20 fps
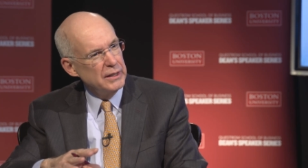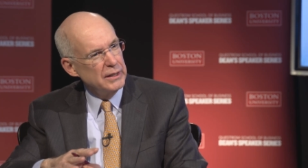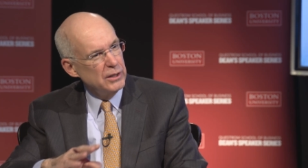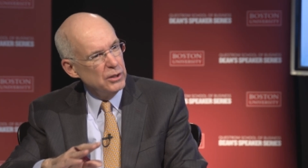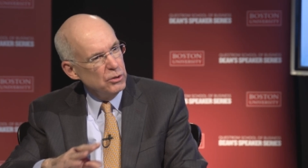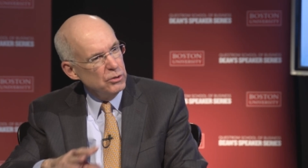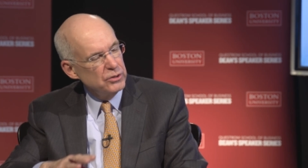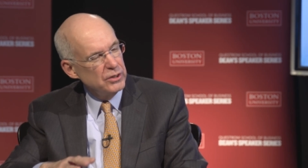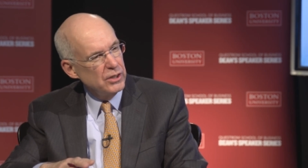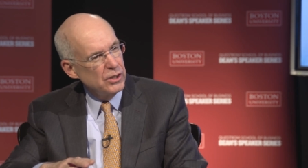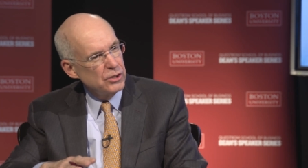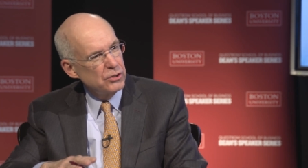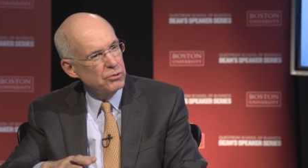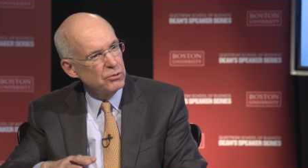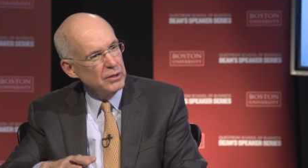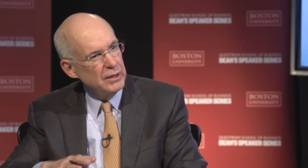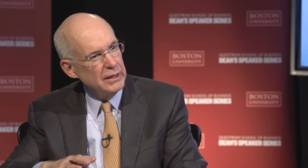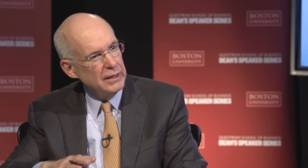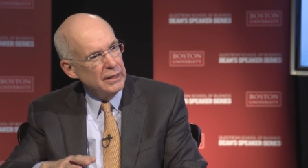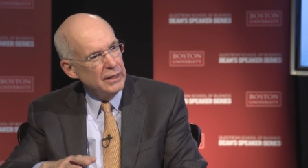the news
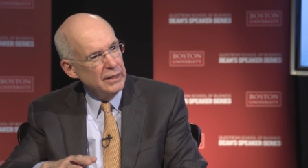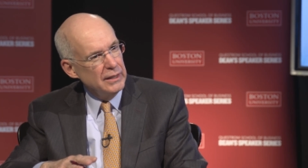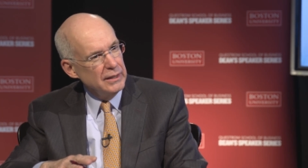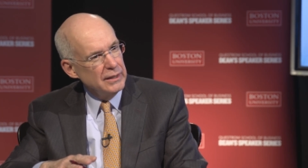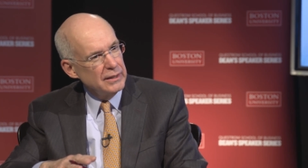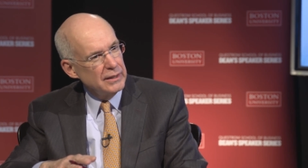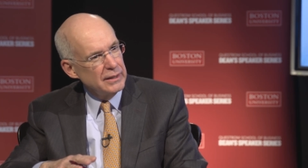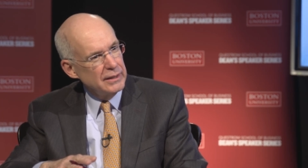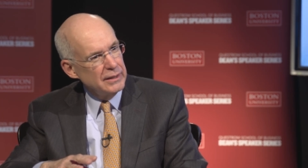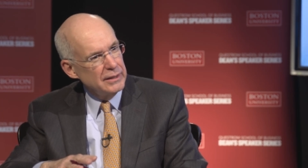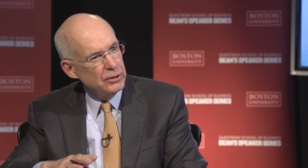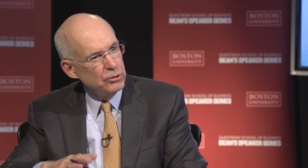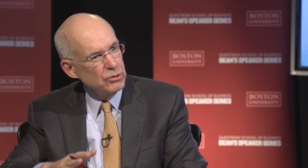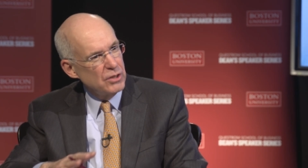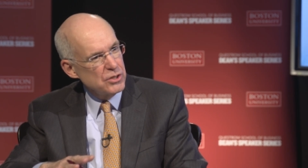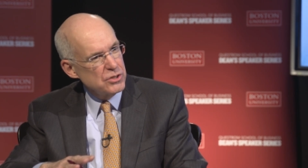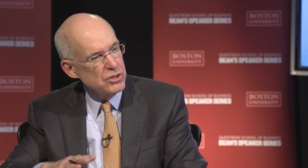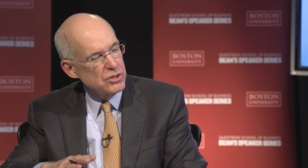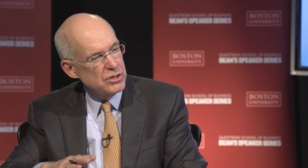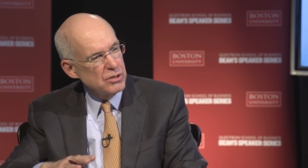industry uh,
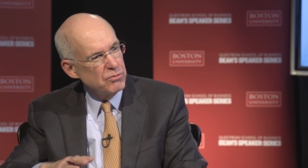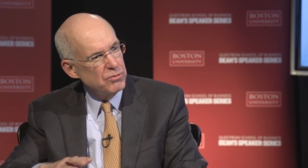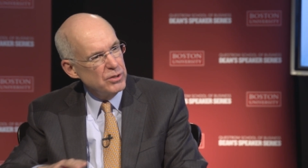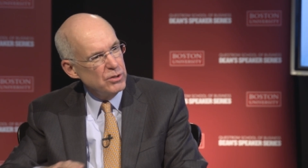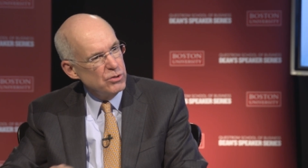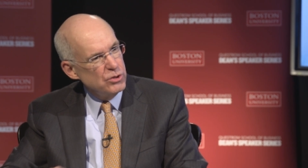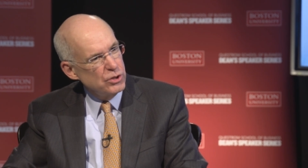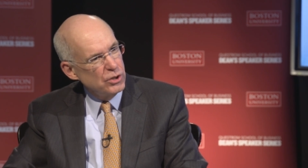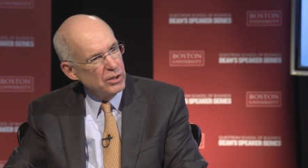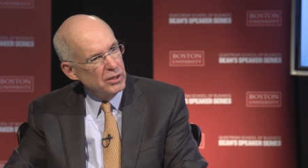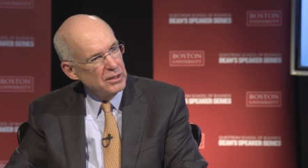addresses the future?